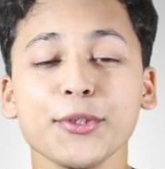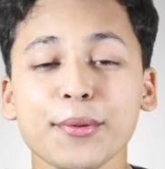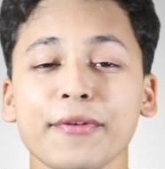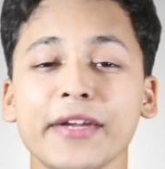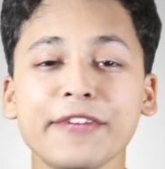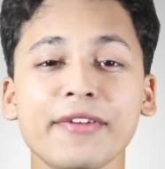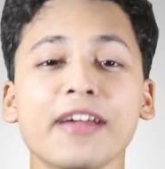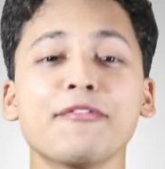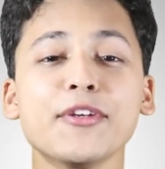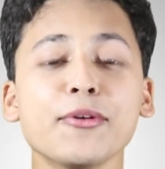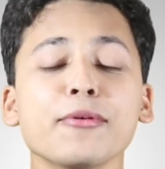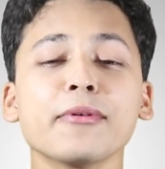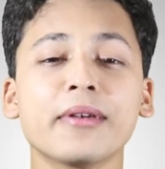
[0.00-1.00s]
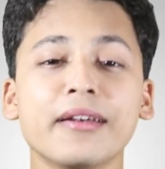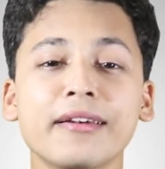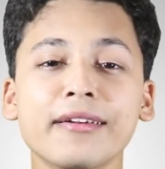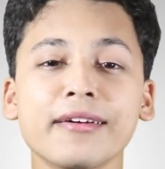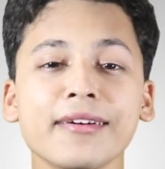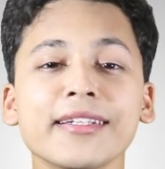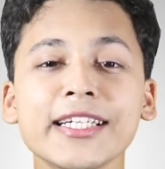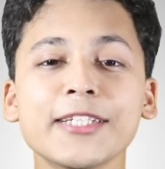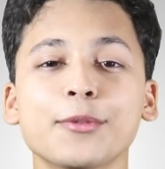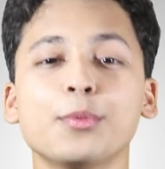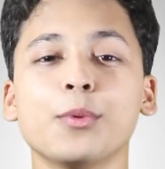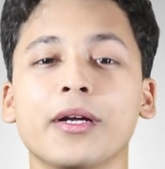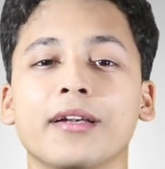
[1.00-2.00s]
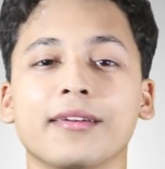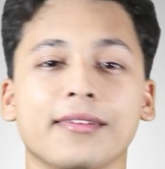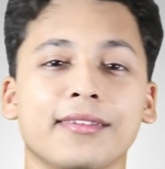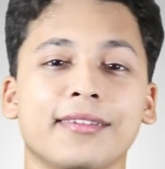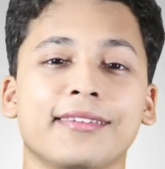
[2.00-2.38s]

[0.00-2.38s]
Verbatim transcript: be very frank, we don't learn it well.